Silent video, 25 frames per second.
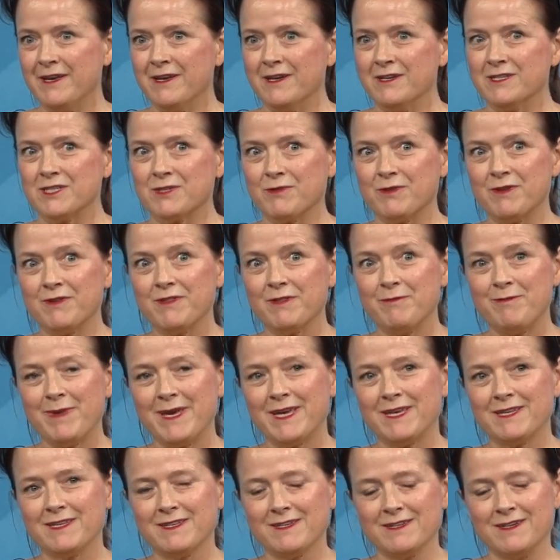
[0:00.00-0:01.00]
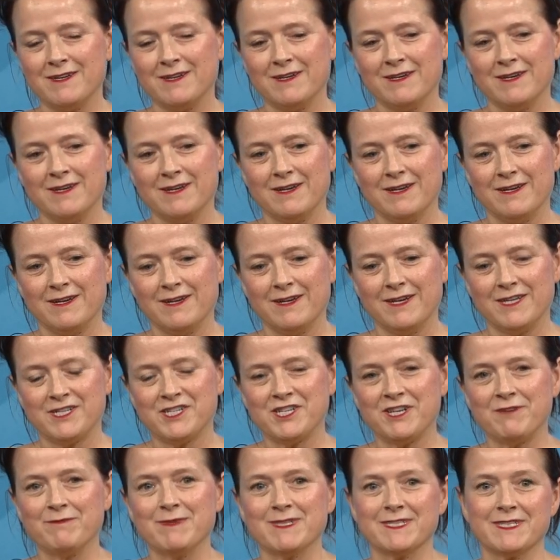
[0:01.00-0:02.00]
So one of the big
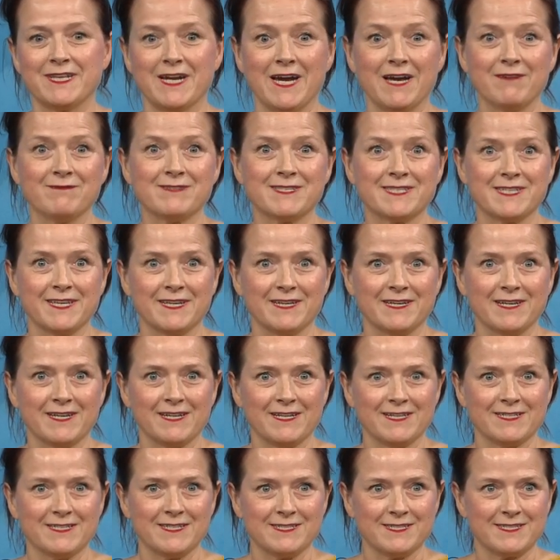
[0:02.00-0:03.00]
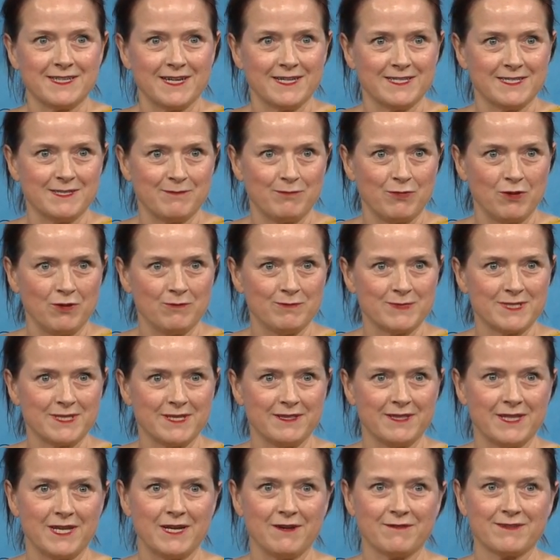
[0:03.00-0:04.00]
achievements that I've seen, at least in science diplomacy,
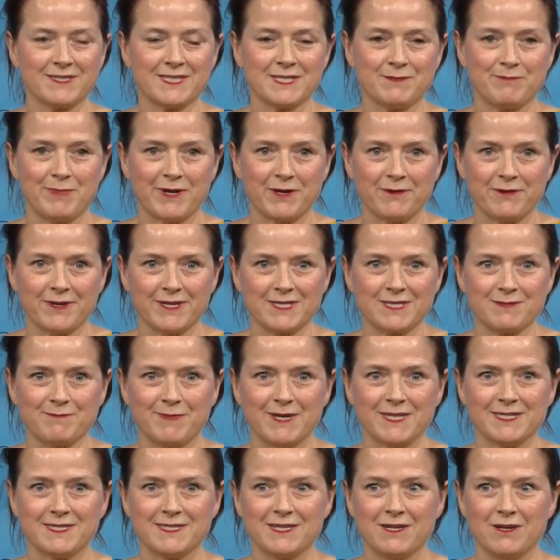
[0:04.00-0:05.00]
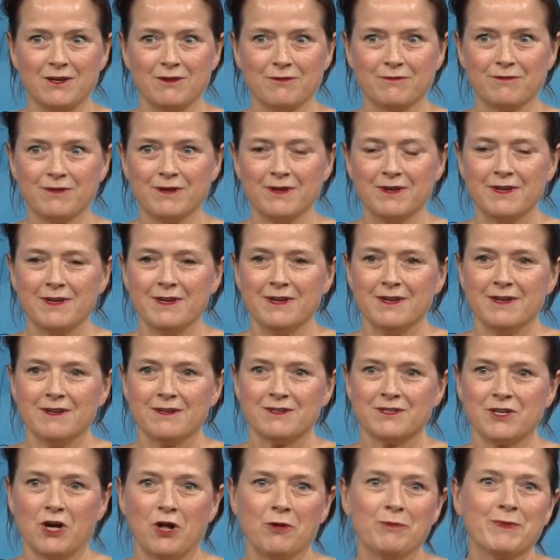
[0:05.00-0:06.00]
and that I've experienced myself,
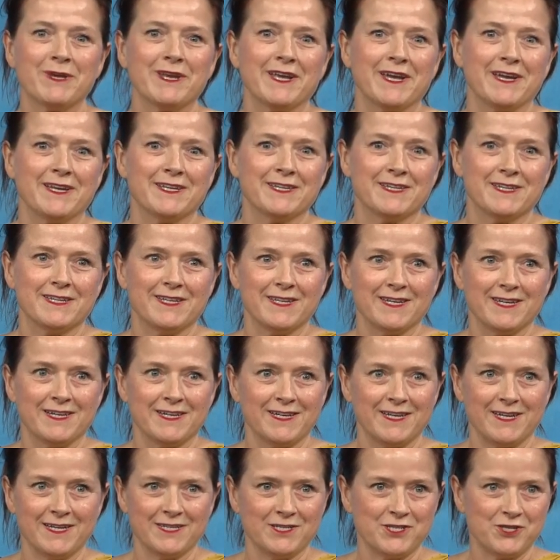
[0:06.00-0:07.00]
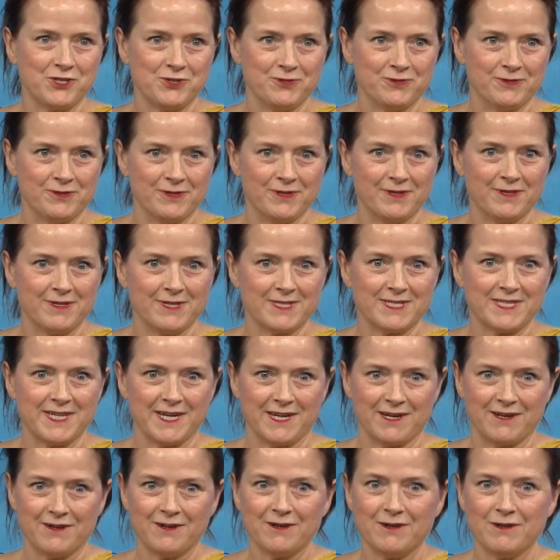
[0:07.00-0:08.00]
culminated in June this
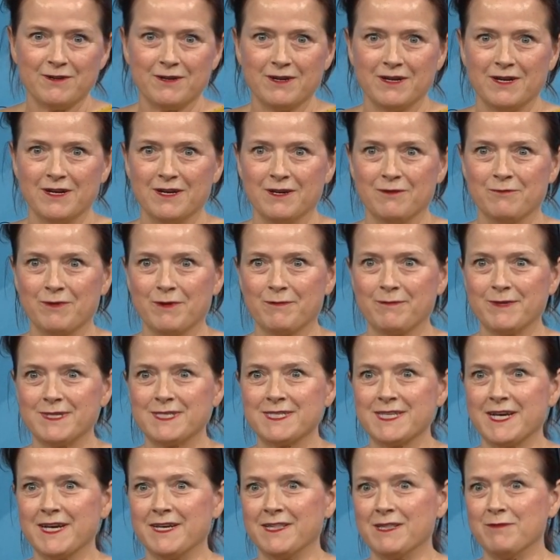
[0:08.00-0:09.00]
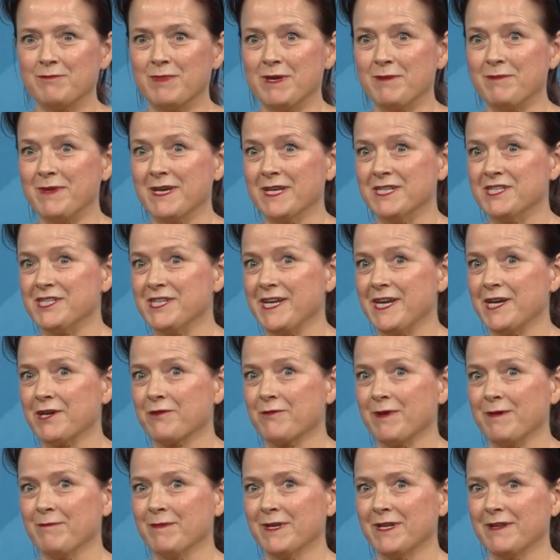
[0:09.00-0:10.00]
year when we signed the BBNJ
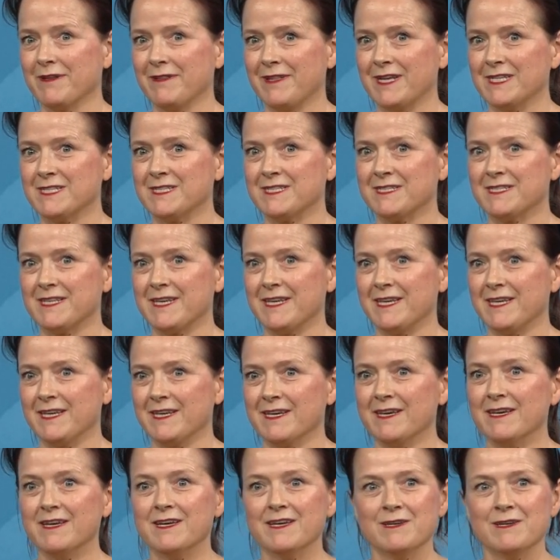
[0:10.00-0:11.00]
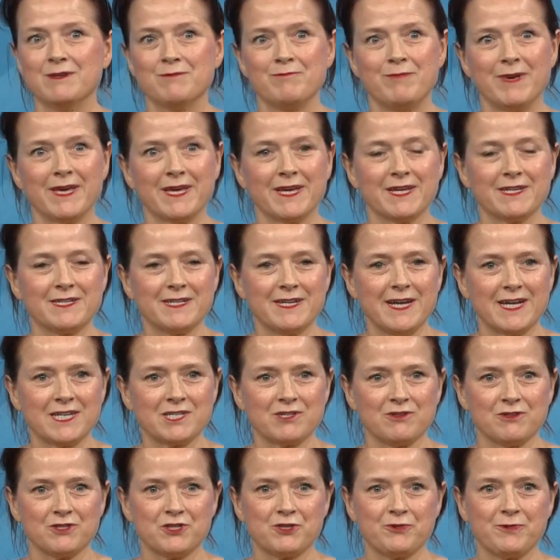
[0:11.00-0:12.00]
agreement. Now that's the big
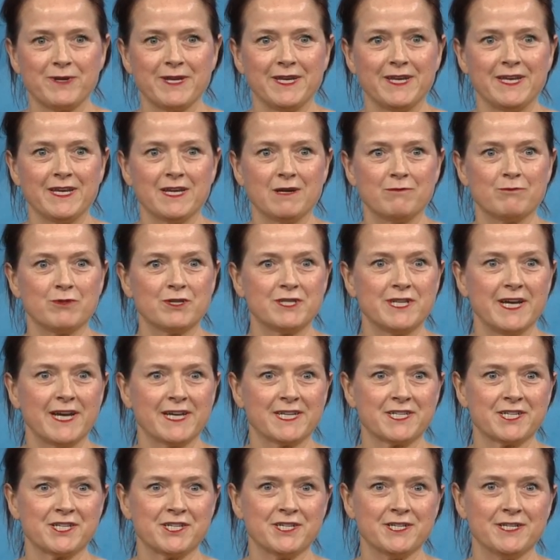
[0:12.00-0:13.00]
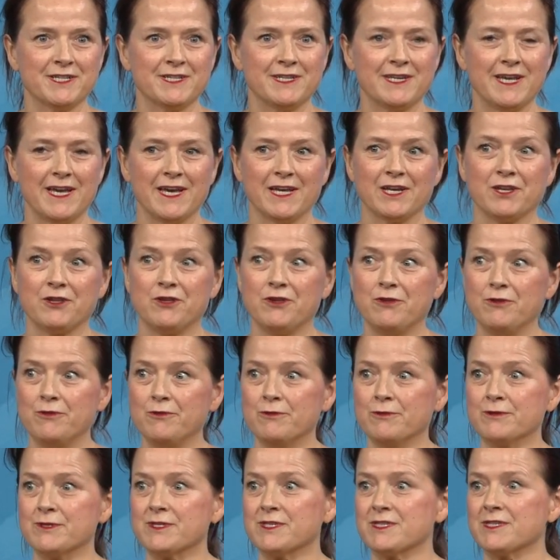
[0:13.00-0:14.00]
international treaty on protection and
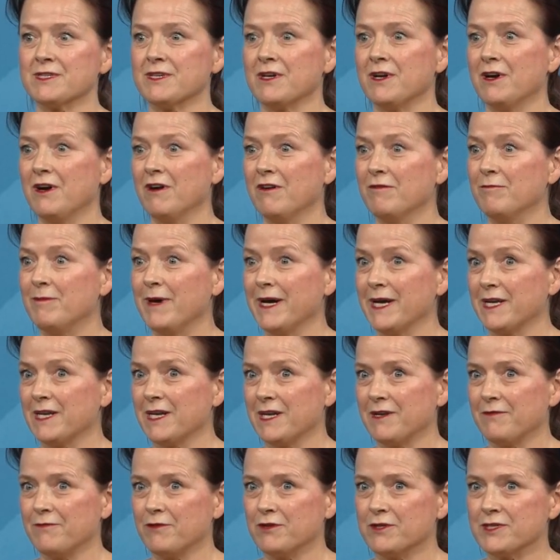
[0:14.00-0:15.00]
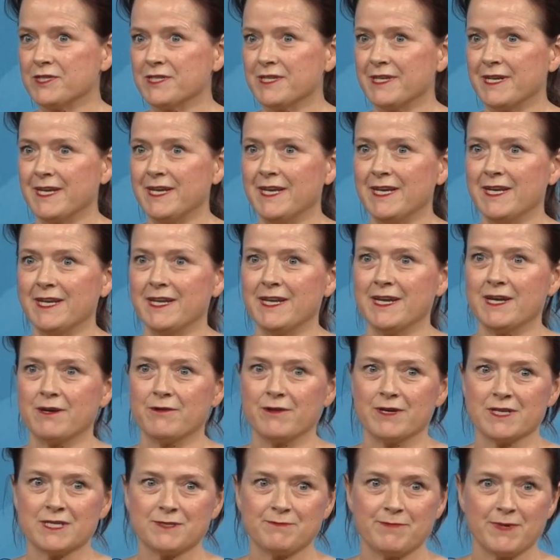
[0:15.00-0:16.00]
use of biodiversity in
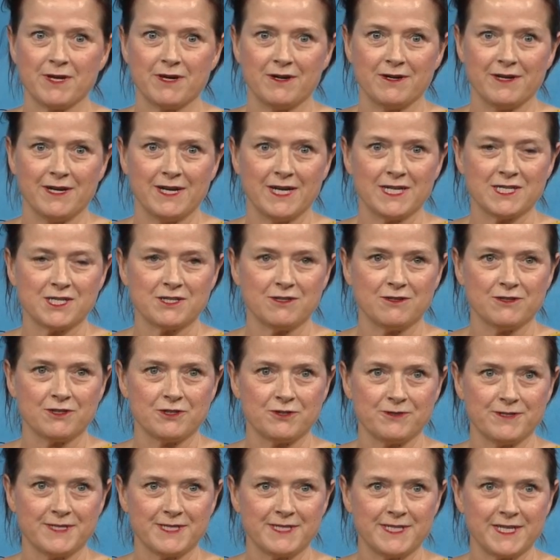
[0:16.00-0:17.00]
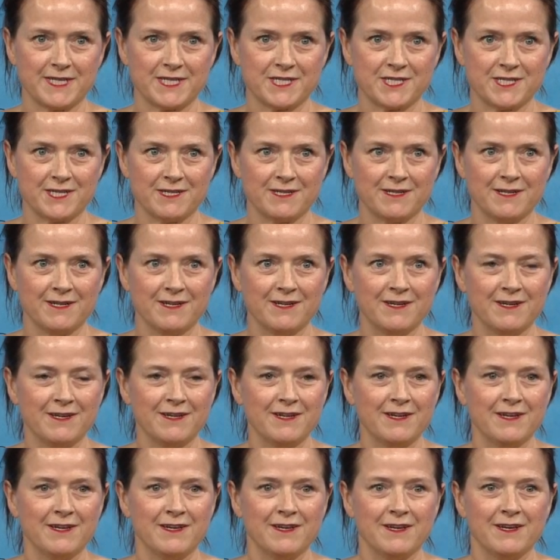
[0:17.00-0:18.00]
areas beyond national jurisdiction.
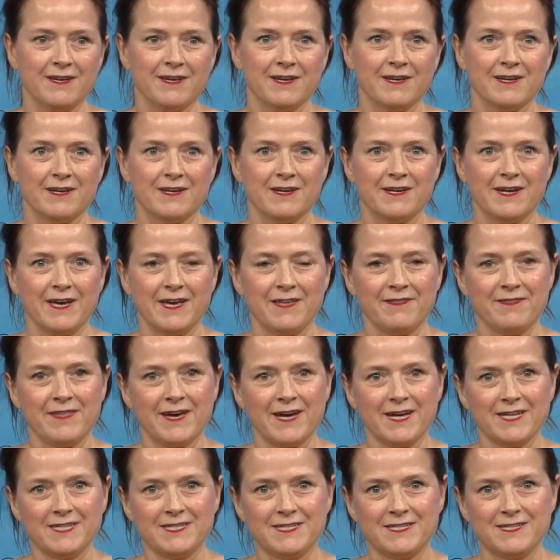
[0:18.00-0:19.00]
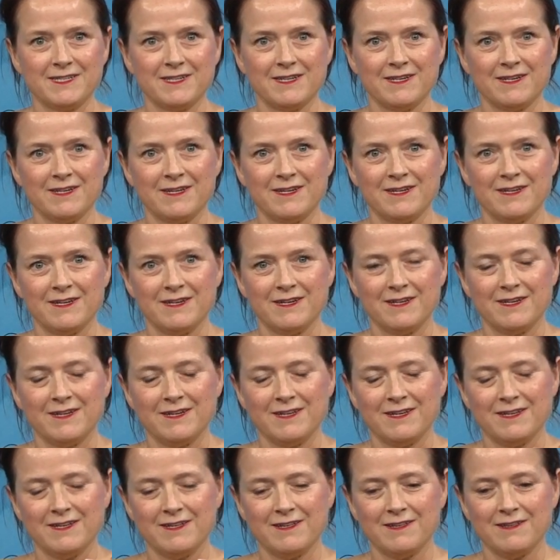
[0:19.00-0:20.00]
And that
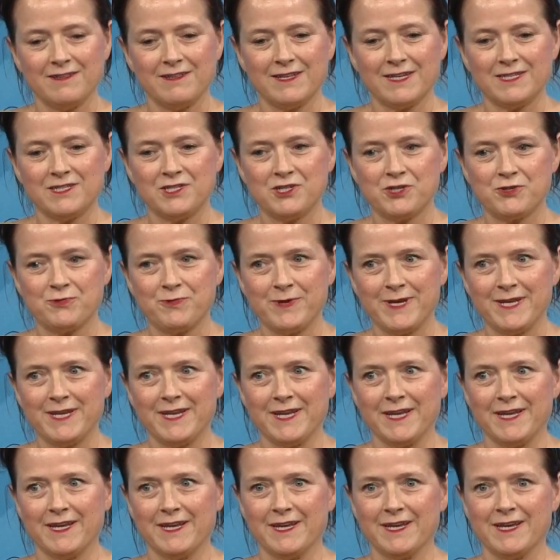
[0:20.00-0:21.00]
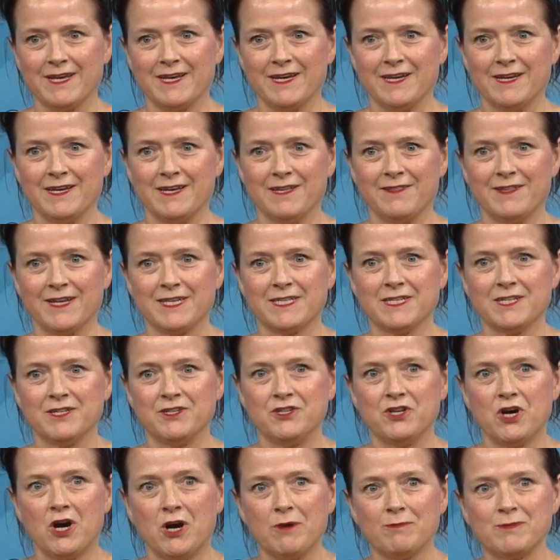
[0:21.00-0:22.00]
that treaty and that
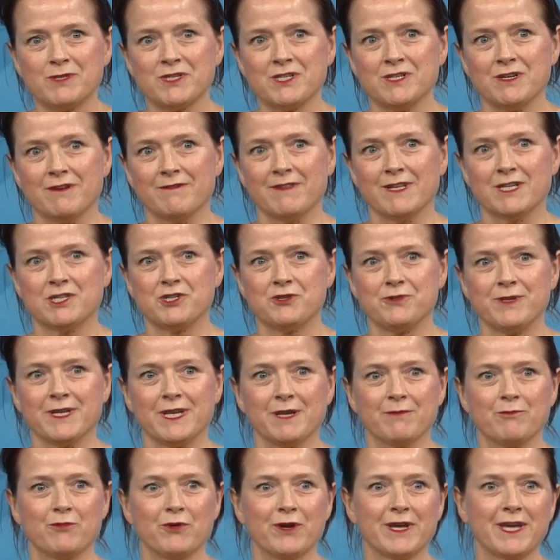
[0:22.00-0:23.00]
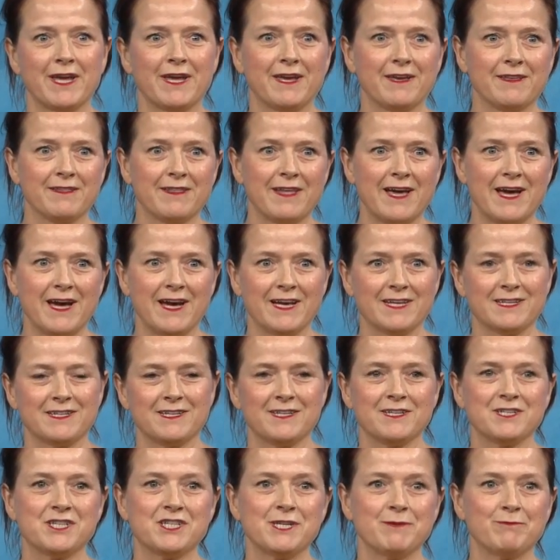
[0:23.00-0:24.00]
adoption of that treaty, bringing that
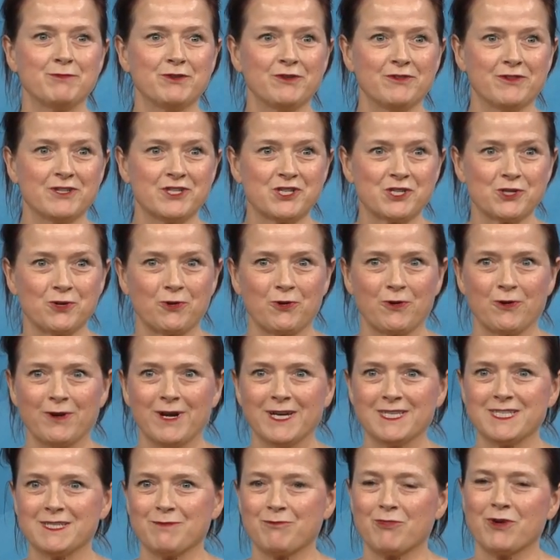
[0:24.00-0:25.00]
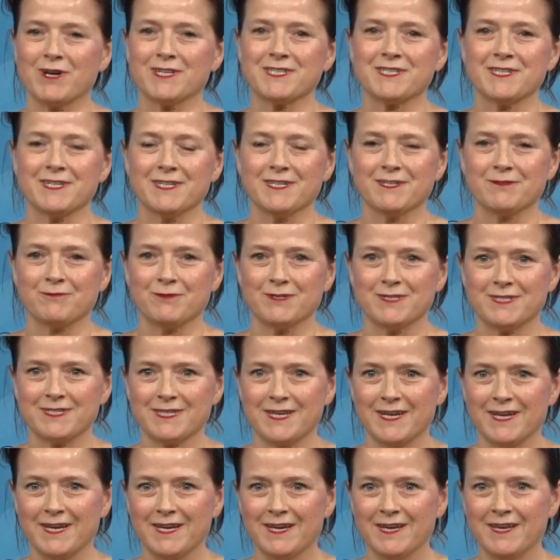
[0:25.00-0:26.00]
ship to the shore, as the president would
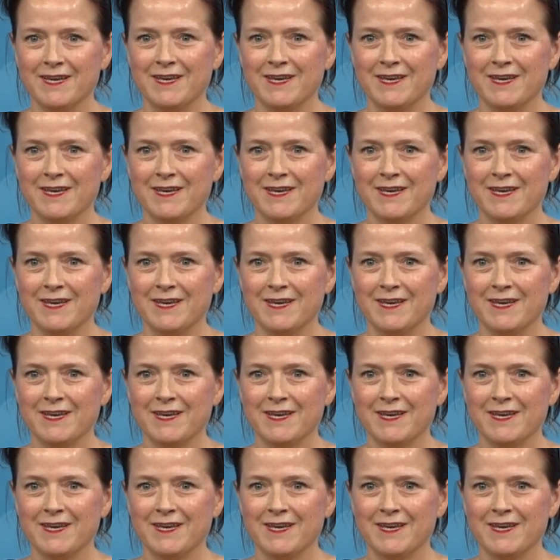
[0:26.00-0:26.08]
say,